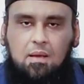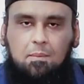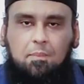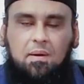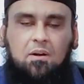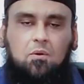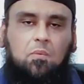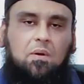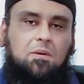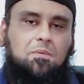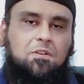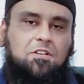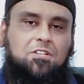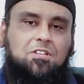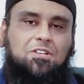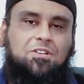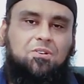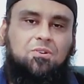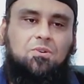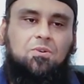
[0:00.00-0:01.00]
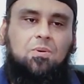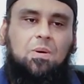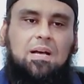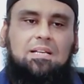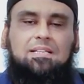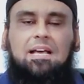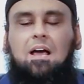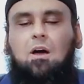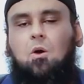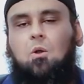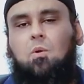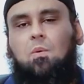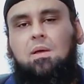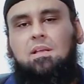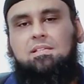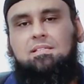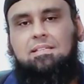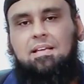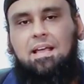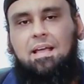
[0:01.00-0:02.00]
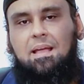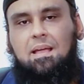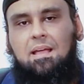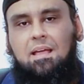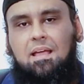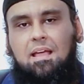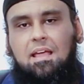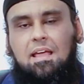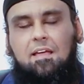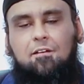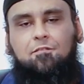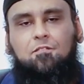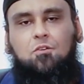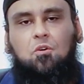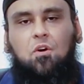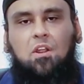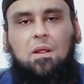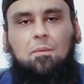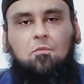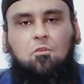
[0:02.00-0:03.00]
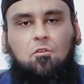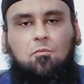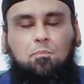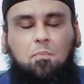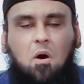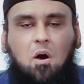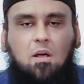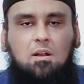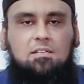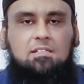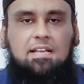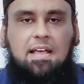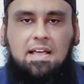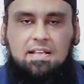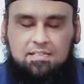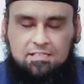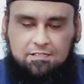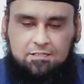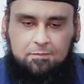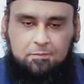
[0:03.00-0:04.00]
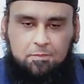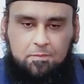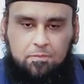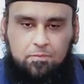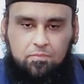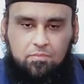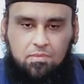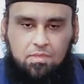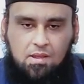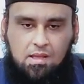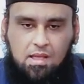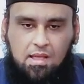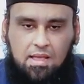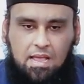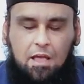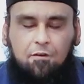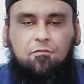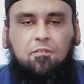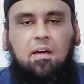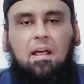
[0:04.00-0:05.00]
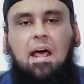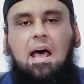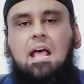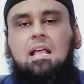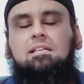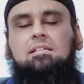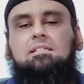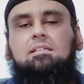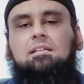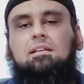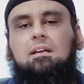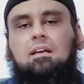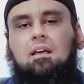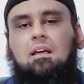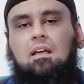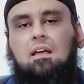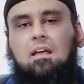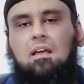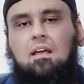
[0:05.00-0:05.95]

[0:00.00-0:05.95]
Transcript: But what would you do? As I always say, if you remove, Paul says, if Christ